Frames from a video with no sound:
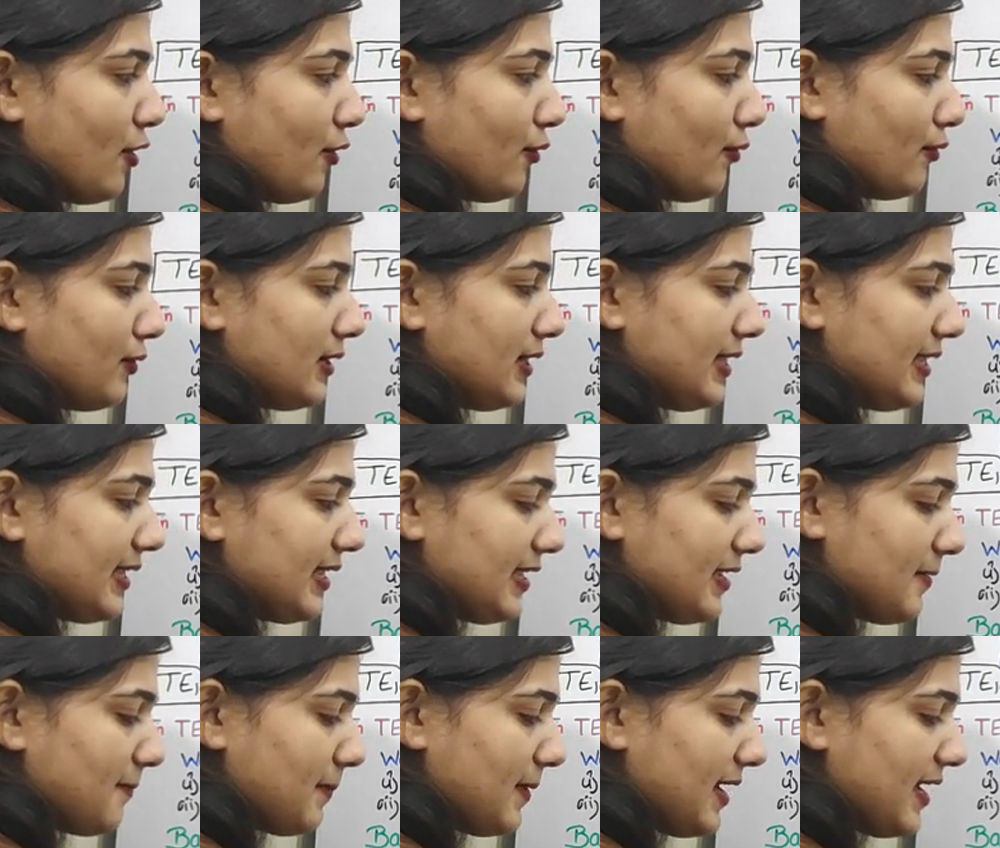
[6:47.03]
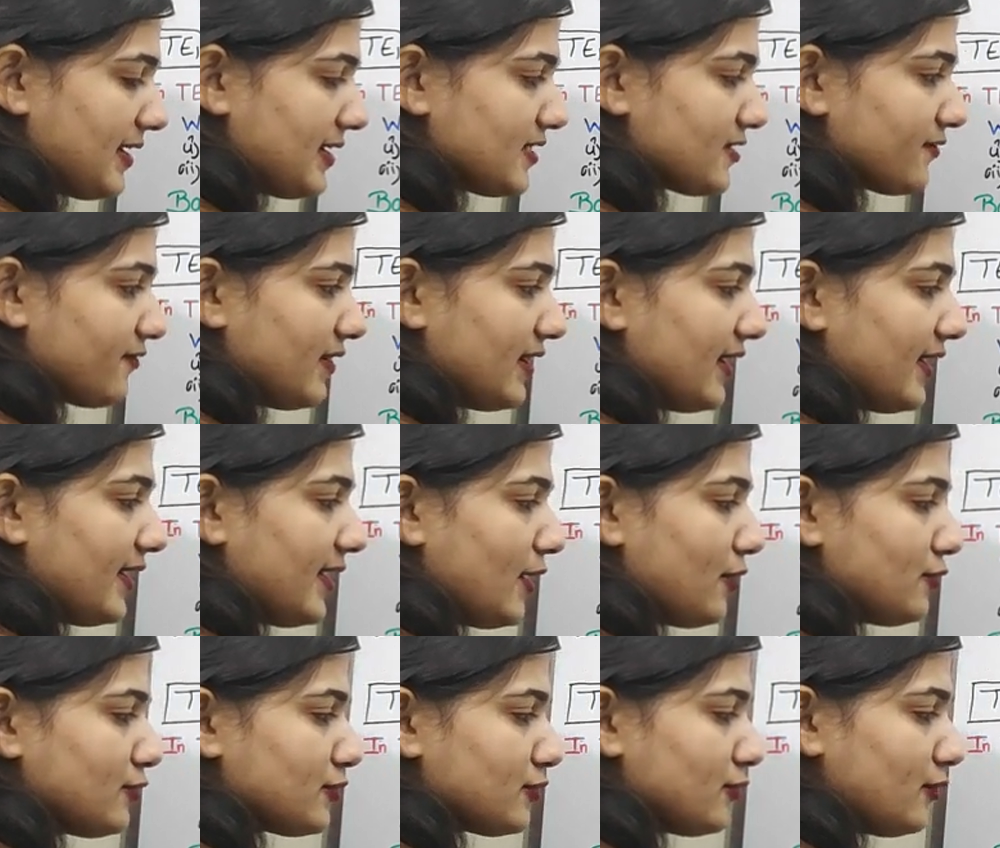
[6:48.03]
Only E-plane is flared
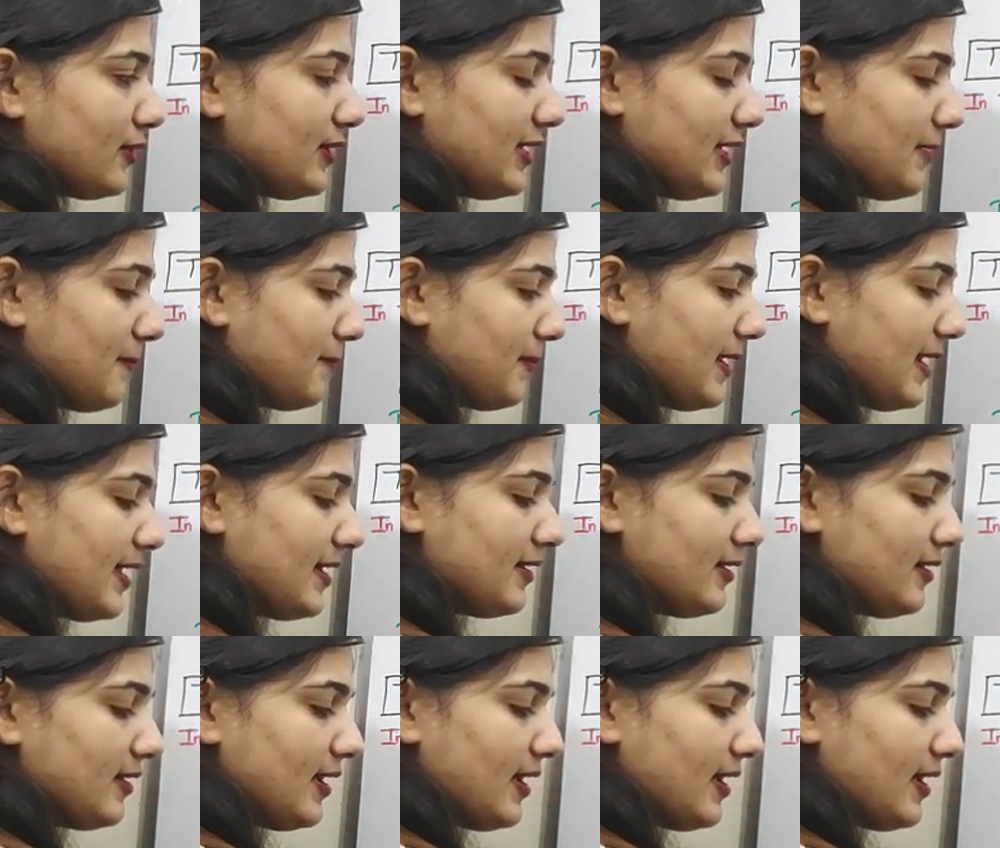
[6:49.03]
out, so E-plane